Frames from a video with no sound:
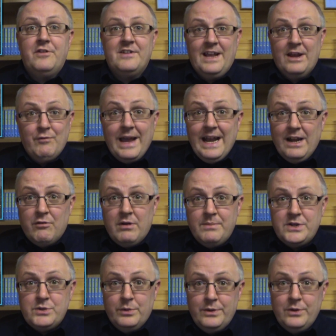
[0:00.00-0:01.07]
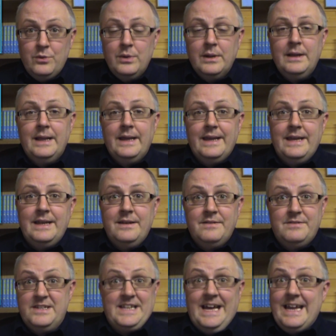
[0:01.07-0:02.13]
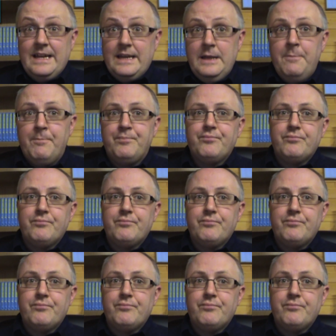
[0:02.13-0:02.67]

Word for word: just like regular rubbish would do in society.